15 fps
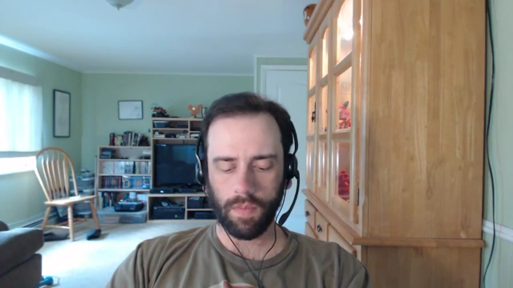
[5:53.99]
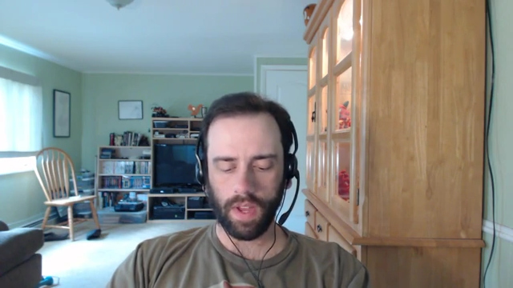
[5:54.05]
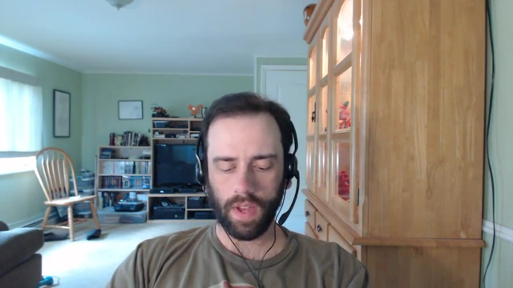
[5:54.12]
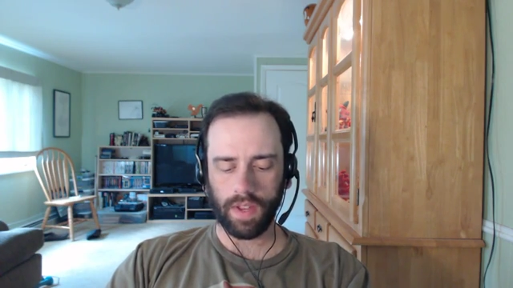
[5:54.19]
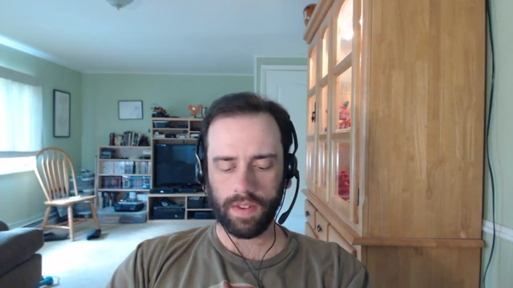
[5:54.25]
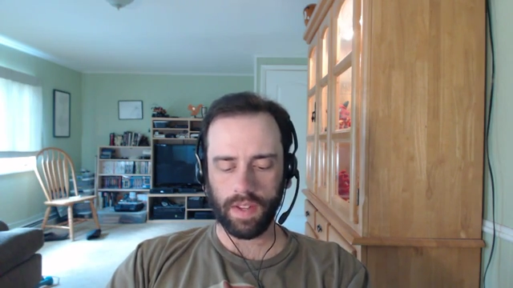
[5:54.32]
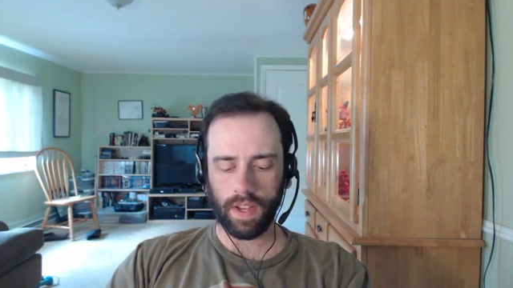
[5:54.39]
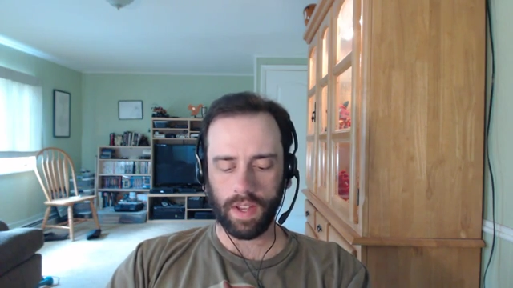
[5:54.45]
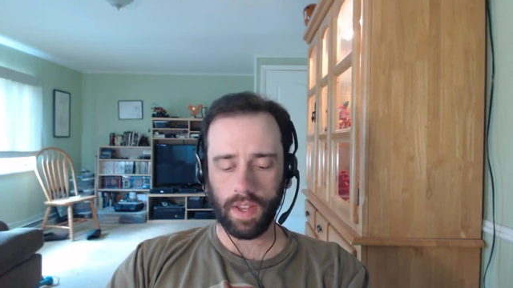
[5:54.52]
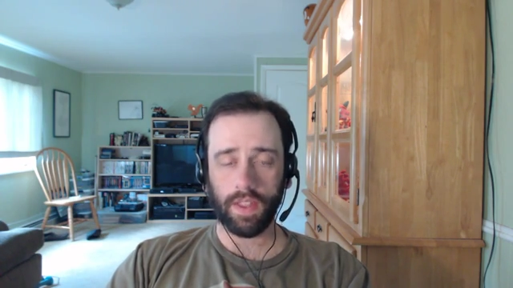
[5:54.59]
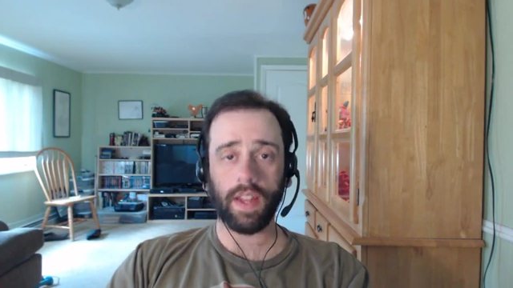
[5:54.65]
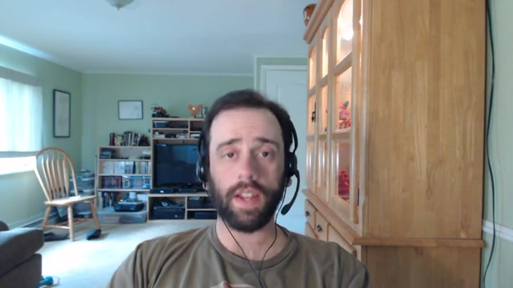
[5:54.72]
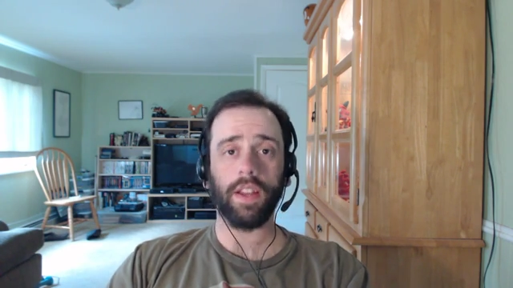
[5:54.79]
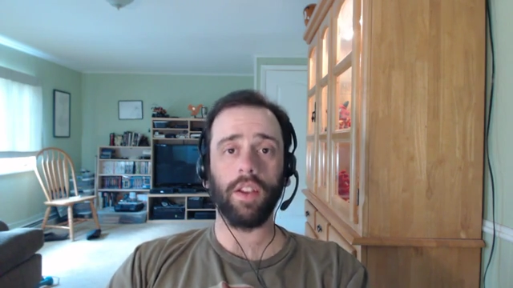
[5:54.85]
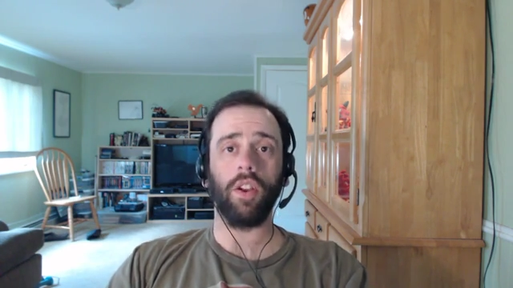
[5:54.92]
But
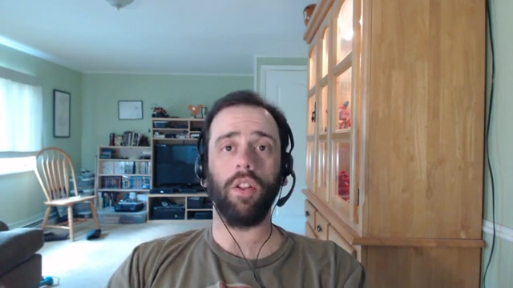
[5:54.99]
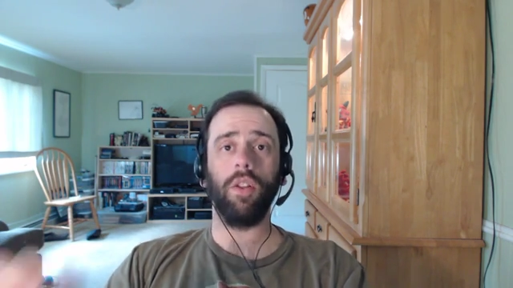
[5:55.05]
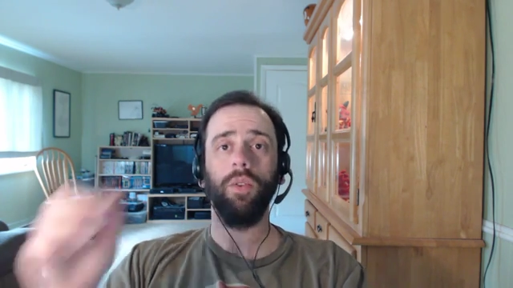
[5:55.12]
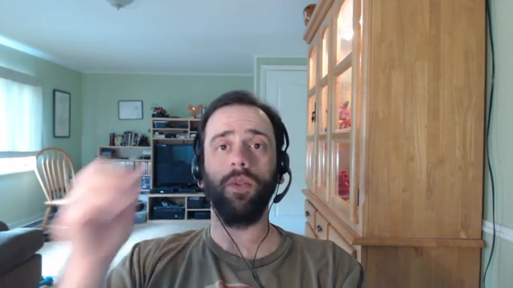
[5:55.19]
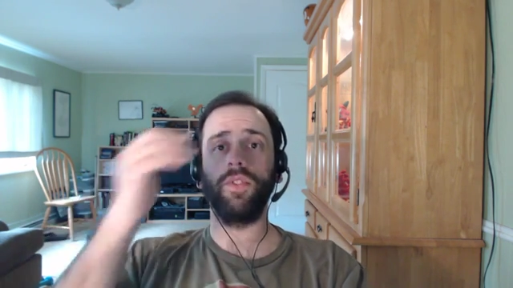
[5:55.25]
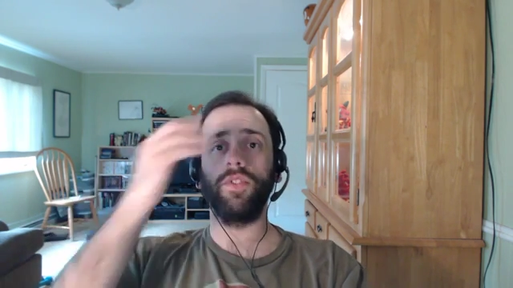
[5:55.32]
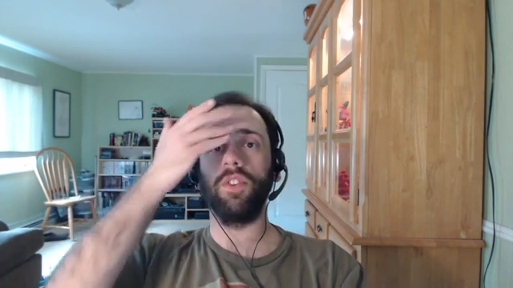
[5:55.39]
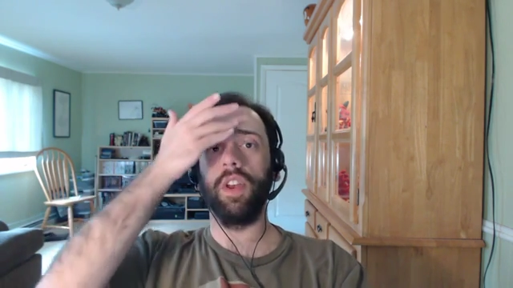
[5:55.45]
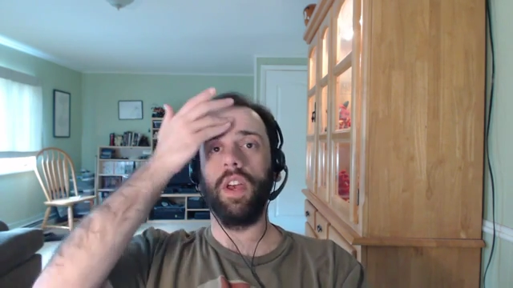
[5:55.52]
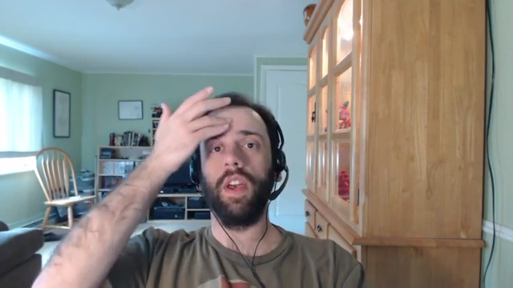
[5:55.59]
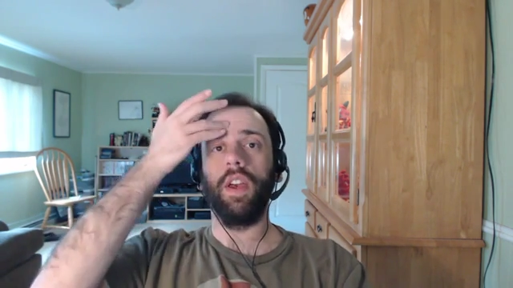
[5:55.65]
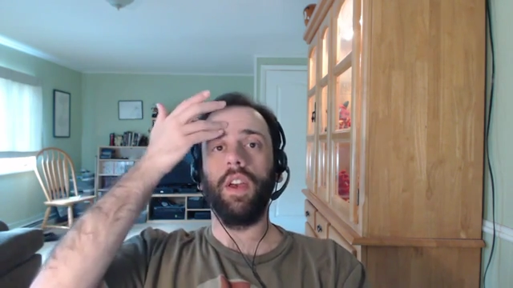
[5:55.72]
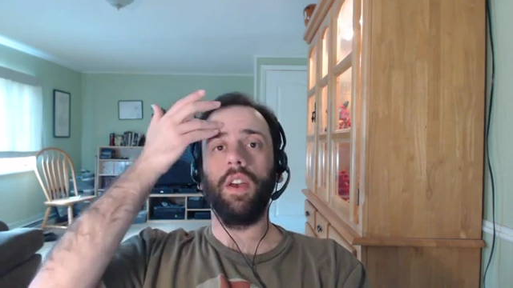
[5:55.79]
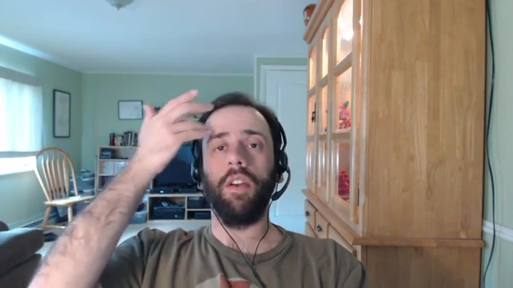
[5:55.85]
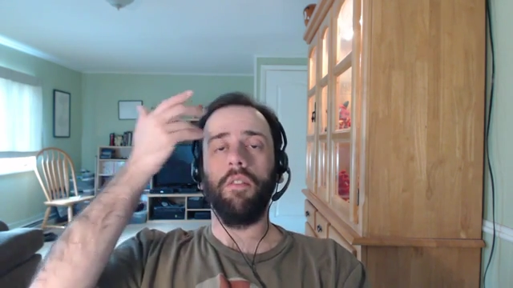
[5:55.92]
that concludes
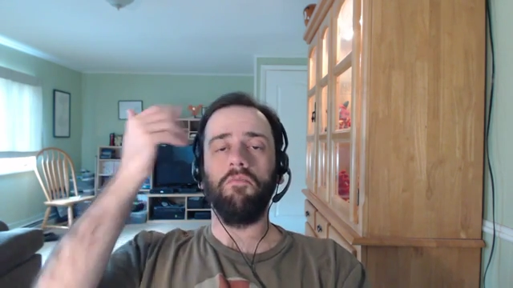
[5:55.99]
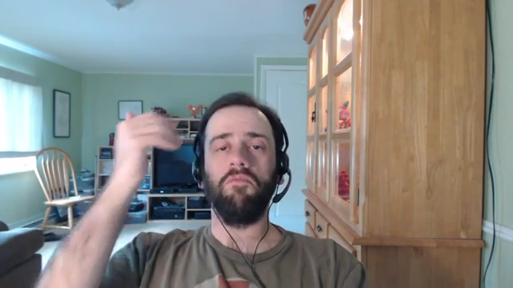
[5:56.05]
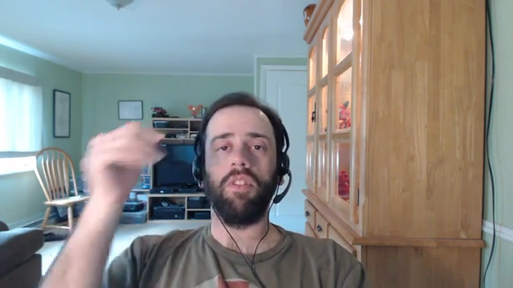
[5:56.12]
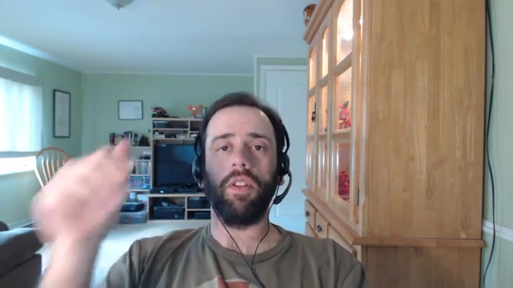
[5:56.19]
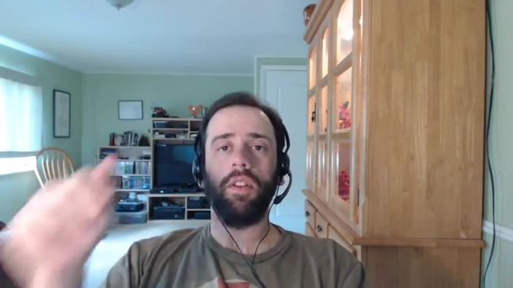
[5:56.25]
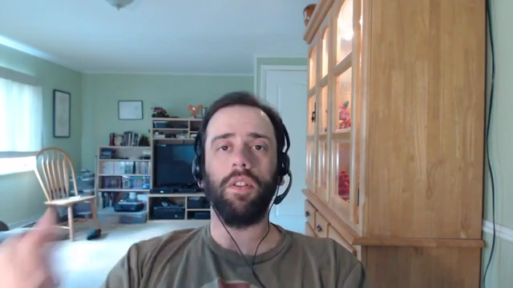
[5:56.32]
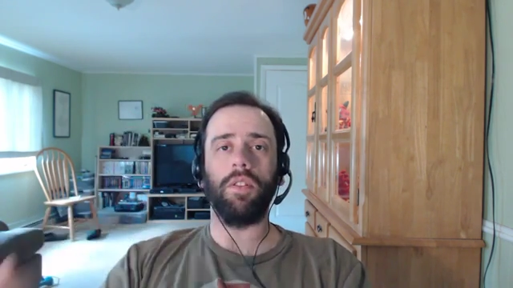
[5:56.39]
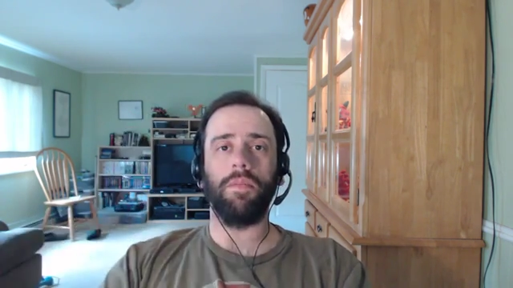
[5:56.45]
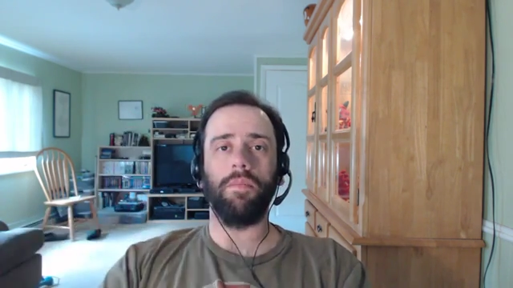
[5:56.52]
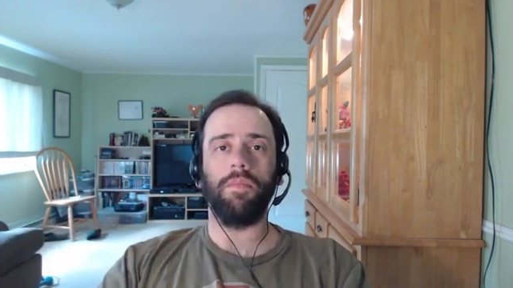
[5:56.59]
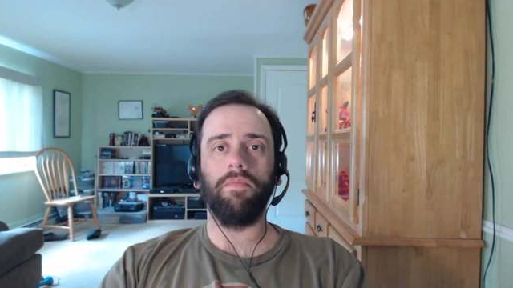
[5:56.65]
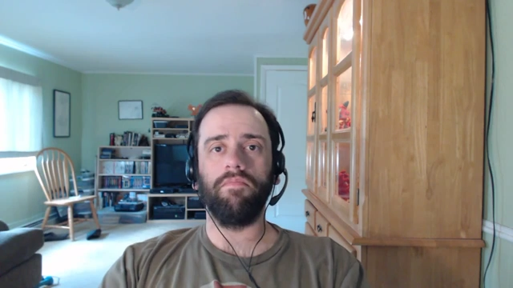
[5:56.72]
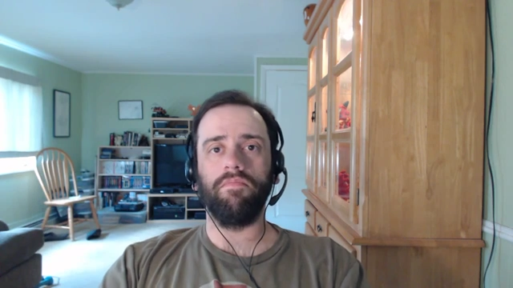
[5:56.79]
the little,